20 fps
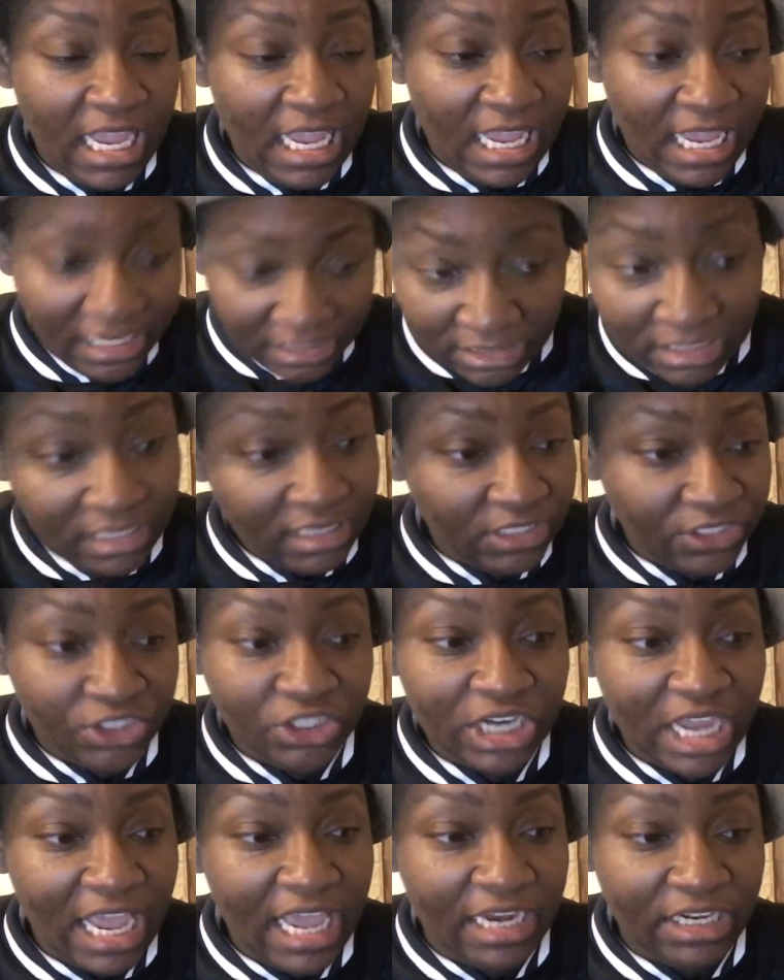into the
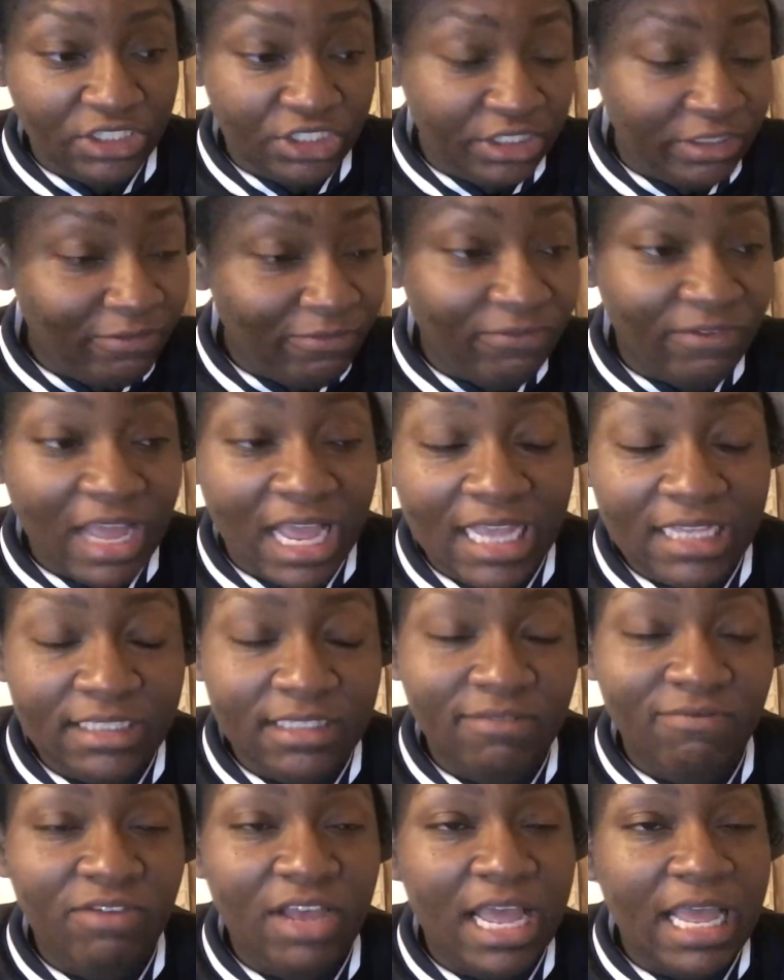shed and she finds
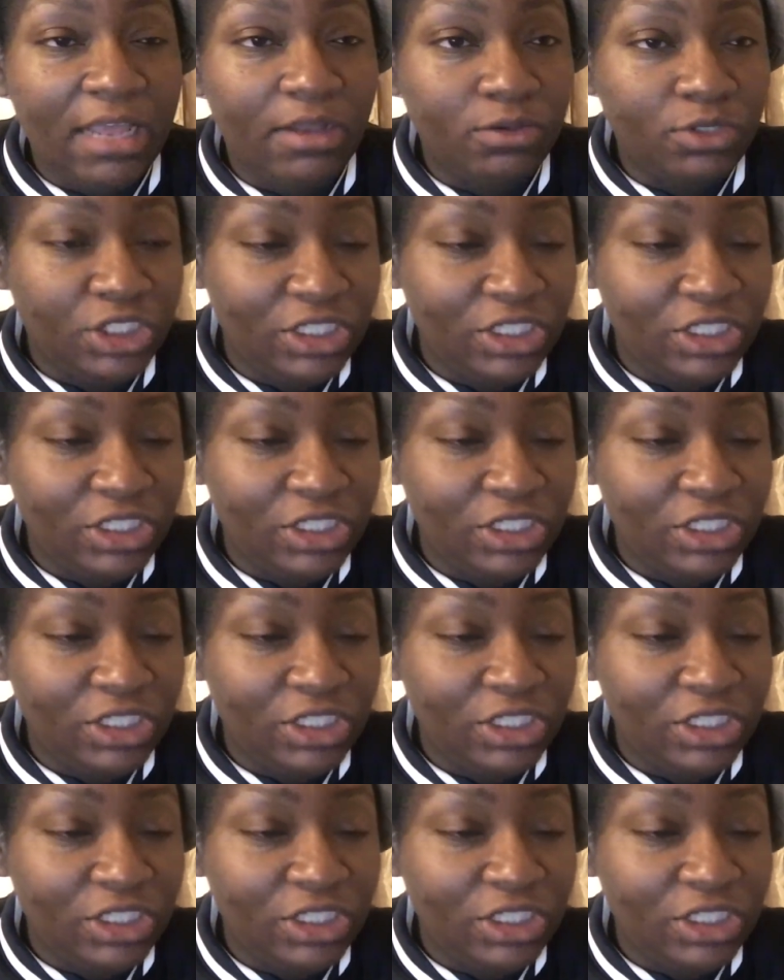the vials.